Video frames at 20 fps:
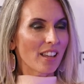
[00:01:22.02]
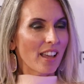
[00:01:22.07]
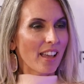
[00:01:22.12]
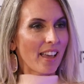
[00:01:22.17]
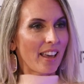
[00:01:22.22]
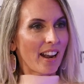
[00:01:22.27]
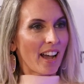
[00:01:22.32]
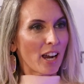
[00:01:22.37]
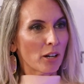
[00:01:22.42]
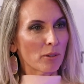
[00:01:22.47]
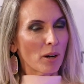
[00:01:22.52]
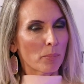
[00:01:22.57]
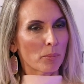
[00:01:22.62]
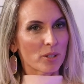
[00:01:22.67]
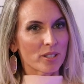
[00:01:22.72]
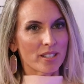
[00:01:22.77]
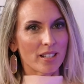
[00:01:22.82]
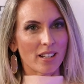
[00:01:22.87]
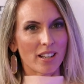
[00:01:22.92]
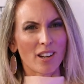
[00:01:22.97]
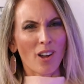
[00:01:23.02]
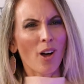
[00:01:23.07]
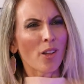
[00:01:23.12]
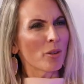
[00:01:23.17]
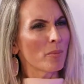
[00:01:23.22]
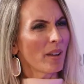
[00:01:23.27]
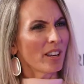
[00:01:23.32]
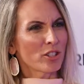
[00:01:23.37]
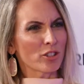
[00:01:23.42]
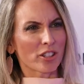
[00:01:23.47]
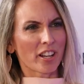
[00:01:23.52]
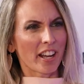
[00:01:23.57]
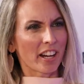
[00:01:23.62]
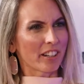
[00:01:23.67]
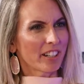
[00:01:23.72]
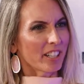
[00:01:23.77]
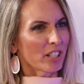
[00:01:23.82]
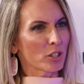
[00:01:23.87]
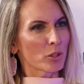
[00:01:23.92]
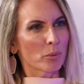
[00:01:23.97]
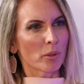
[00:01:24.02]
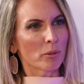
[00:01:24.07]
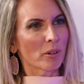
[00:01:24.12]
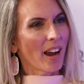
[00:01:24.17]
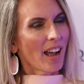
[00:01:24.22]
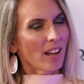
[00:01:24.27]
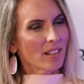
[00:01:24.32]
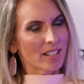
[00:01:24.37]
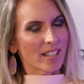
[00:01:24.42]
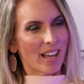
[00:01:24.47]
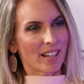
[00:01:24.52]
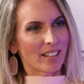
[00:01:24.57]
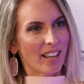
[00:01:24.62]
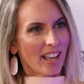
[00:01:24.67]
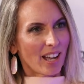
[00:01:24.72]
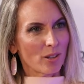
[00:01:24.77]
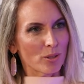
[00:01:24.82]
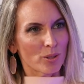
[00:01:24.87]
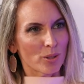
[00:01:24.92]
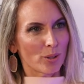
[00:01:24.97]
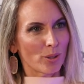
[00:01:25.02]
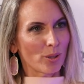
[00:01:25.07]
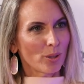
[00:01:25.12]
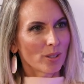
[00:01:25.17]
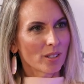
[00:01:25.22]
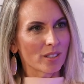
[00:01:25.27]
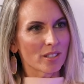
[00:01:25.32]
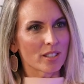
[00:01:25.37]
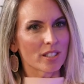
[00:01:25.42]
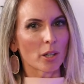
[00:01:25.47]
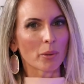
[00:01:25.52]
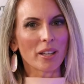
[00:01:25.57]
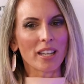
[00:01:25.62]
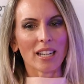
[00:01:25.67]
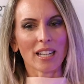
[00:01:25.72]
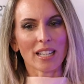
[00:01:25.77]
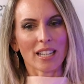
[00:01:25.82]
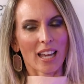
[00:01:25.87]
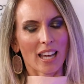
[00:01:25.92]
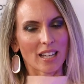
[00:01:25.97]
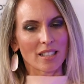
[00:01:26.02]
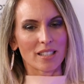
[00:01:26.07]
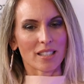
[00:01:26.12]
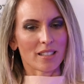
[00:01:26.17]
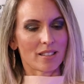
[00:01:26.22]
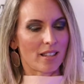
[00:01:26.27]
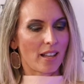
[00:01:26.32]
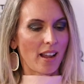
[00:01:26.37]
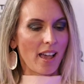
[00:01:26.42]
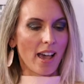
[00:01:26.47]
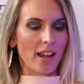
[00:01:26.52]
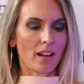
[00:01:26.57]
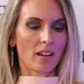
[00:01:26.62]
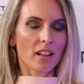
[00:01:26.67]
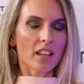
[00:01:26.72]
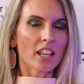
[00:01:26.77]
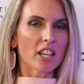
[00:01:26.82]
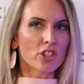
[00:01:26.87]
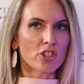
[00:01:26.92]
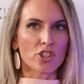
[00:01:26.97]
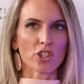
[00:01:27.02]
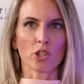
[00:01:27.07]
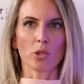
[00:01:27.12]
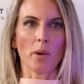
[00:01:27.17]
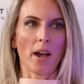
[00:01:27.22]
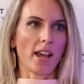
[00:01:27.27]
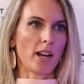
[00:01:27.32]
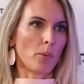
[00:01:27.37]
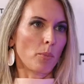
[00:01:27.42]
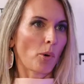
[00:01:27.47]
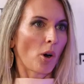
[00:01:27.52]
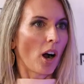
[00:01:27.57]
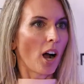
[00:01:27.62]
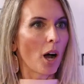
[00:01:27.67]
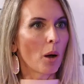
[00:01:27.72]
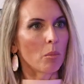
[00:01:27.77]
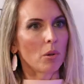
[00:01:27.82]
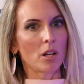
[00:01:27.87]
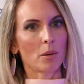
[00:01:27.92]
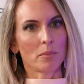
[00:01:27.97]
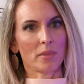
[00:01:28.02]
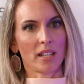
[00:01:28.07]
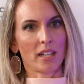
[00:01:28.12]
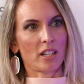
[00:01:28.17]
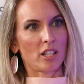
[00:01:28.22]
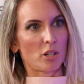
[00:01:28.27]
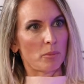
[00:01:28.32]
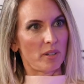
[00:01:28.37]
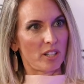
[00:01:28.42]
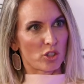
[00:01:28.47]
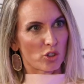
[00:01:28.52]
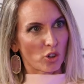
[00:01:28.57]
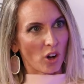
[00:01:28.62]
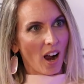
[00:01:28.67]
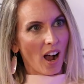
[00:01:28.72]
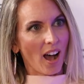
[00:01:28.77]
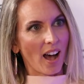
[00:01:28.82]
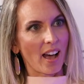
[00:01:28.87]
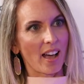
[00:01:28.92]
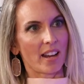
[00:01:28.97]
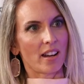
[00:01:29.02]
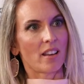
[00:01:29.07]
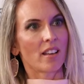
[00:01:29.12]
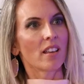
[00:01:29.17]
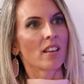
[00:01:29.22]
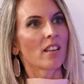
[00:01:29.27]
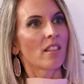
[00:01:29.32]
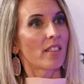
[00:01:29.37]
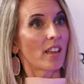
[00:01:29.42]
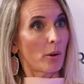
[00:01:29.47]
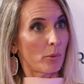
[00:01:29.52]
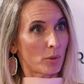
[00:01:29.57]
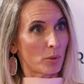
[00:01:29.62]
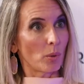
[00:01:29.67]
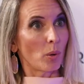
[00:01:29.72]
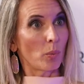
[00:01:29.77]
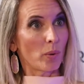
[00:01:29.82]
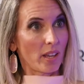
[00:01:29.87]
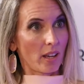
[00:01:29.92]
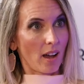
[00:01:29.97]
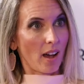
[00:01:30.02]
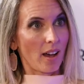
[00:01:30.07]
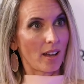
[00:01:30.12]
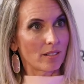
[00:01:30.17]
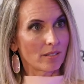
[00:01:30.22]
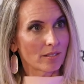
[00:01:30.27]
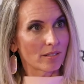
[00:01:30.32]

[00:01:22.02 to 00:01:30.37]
And I represented all the major carriers. We were outside counsel. So any cases that had an issue, had a problem, needed to be tried, that was what we got.